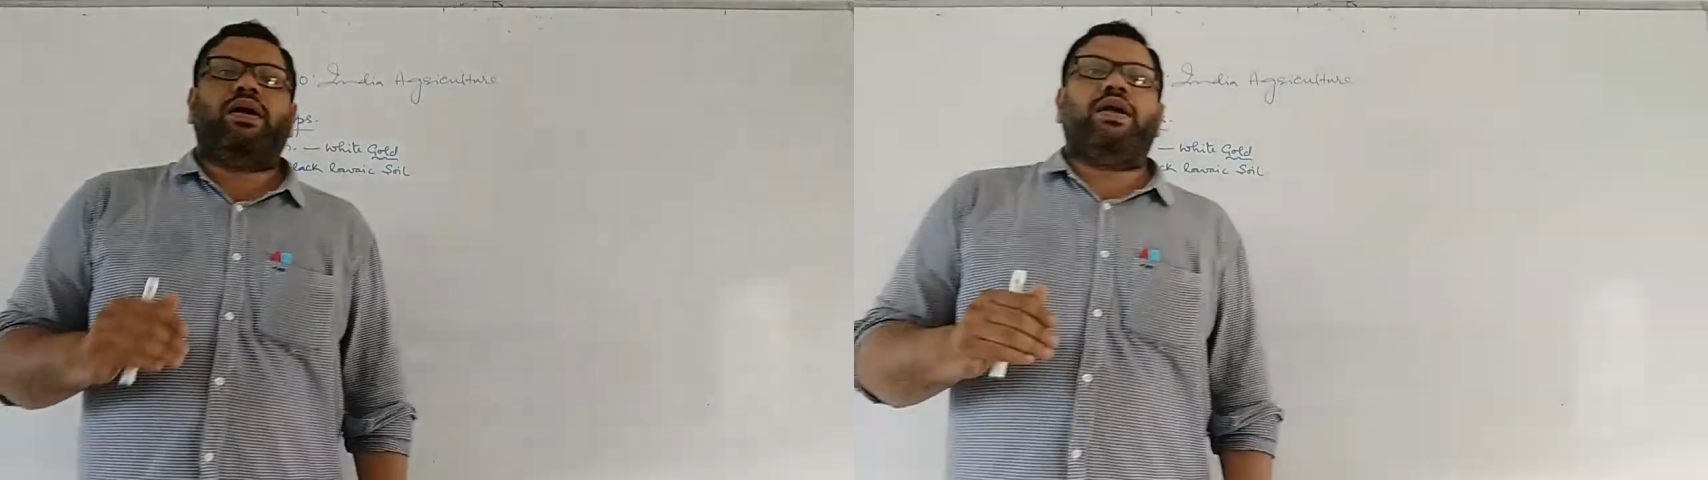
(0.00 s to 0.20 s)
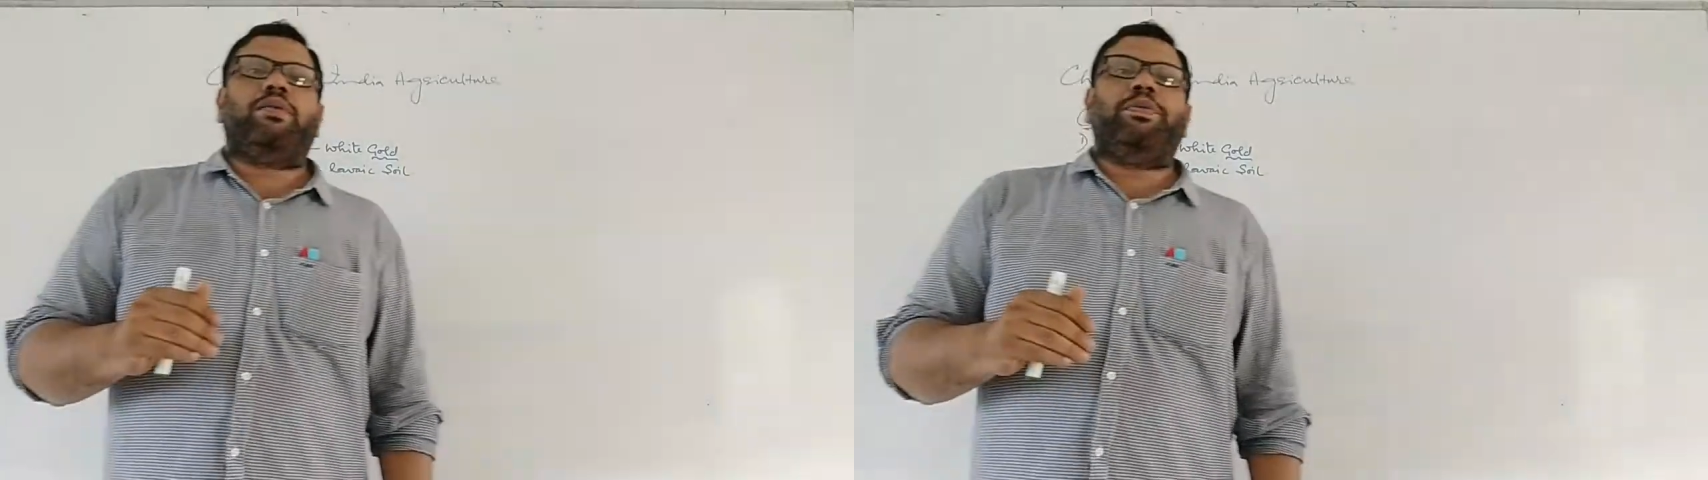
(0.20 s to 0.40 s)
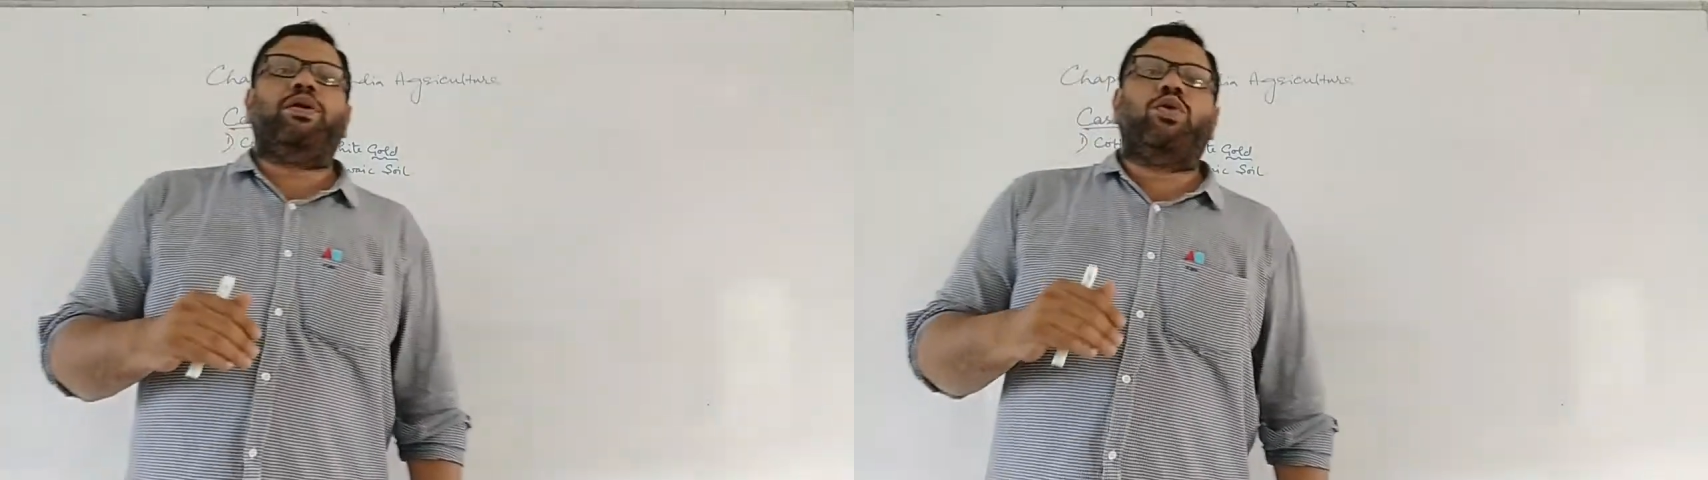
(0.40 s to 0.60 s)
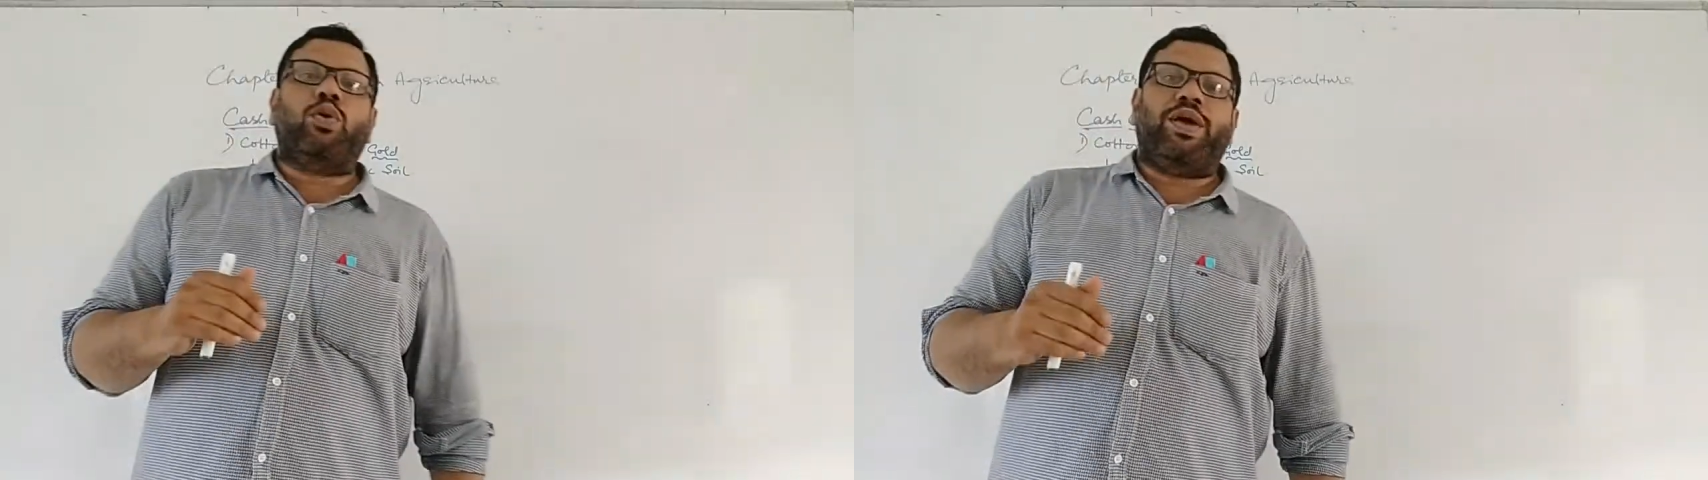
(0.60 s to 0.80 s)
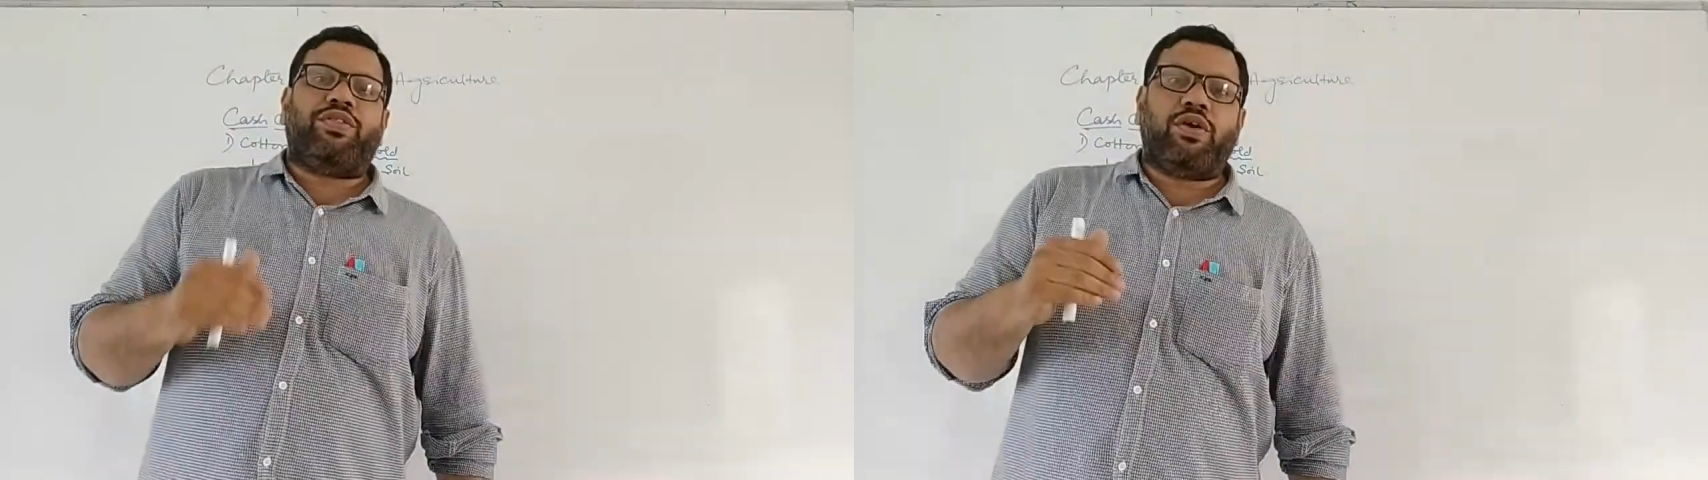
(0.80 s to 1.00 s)
it to be
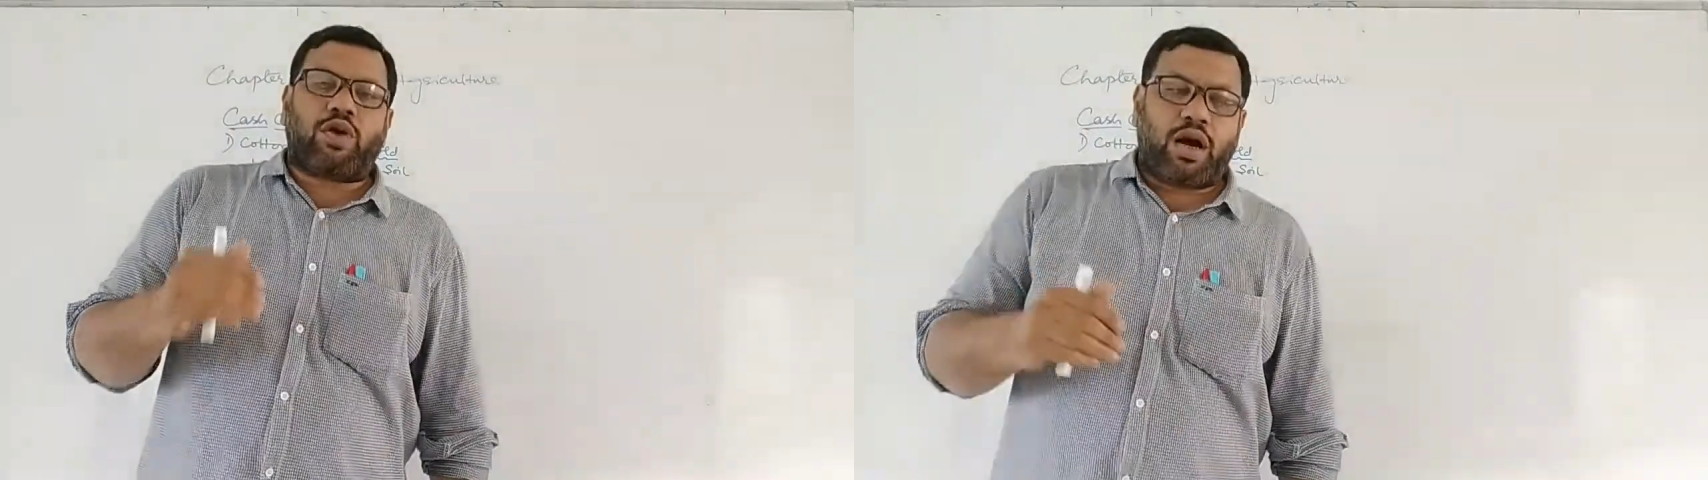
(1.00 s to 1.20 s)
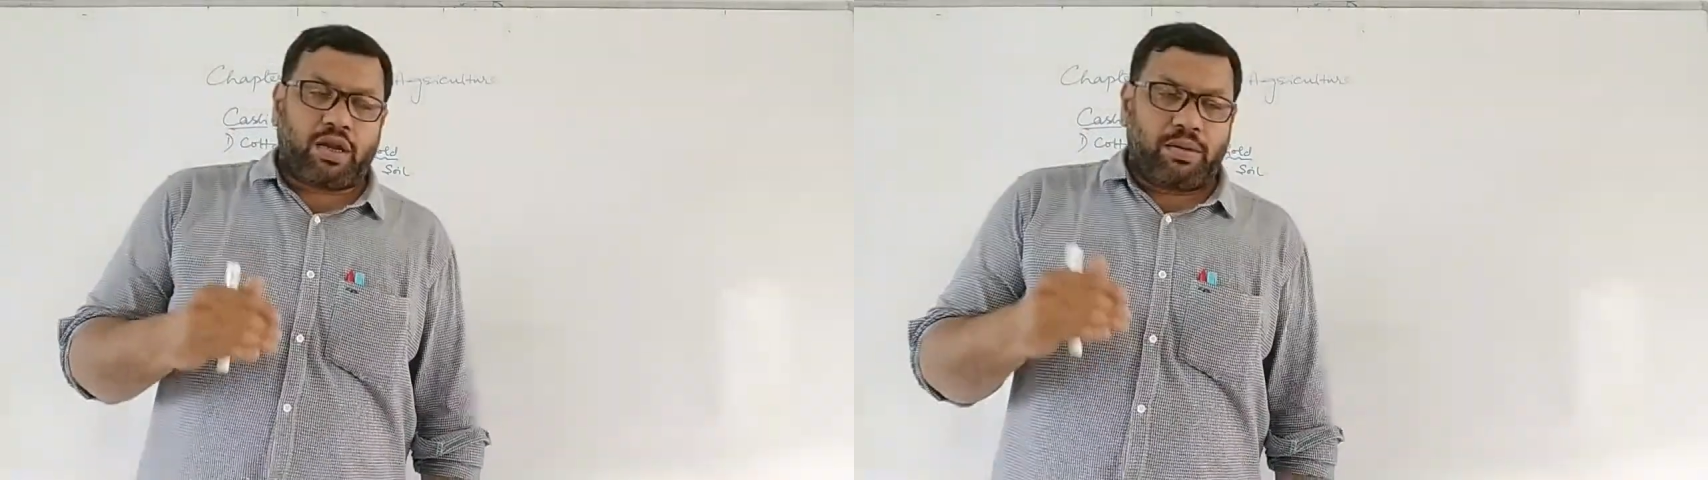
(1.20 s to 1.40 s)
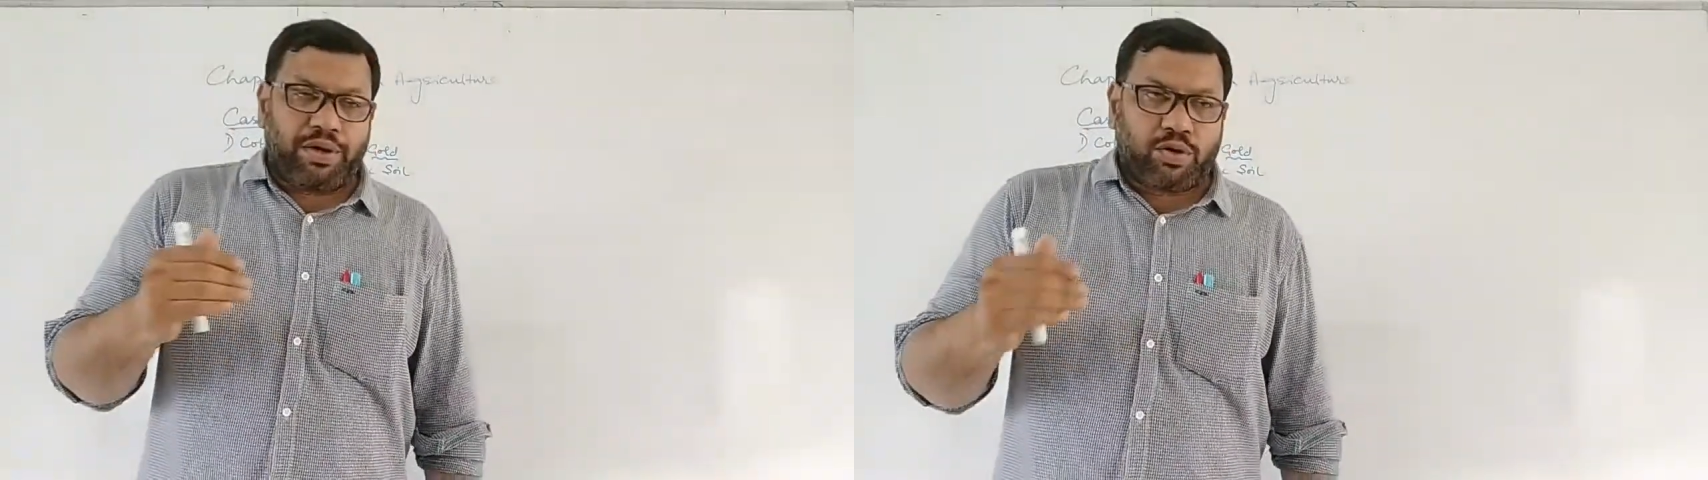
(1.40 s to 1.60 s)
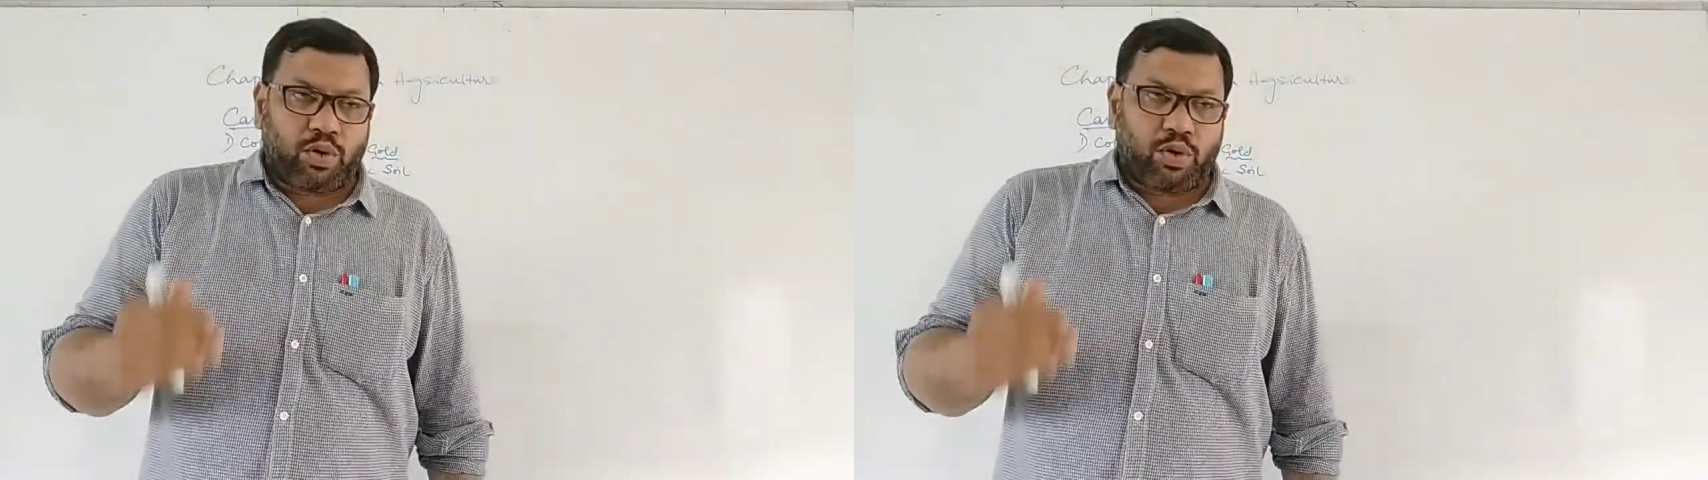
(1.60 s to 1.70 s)
growing, the cotton be